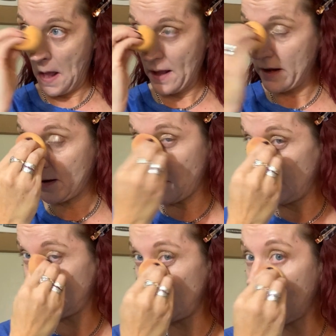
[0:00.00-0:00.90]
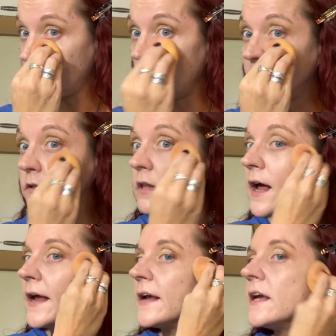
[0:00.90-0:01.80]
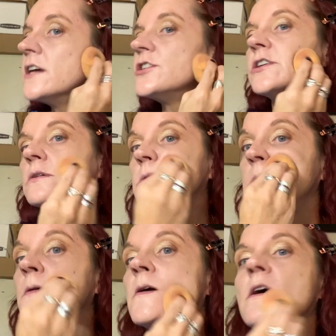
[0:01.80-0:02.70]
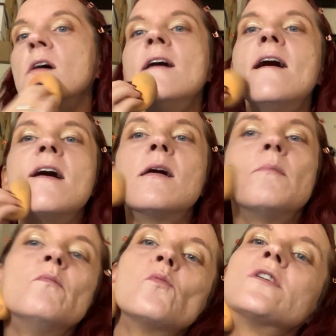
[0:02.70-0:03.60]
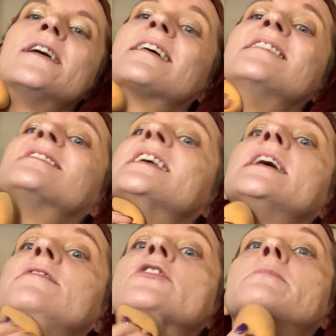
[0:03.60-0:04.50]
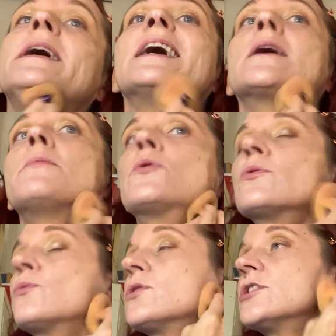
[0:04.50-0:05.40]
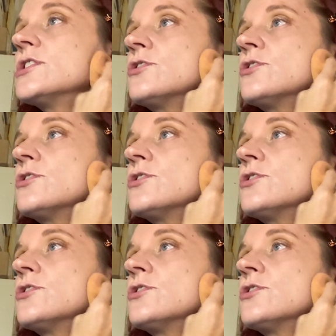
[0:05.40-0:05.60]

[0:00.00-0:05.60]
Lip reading: If you have underlying issues, we're not going to save your back, but we're just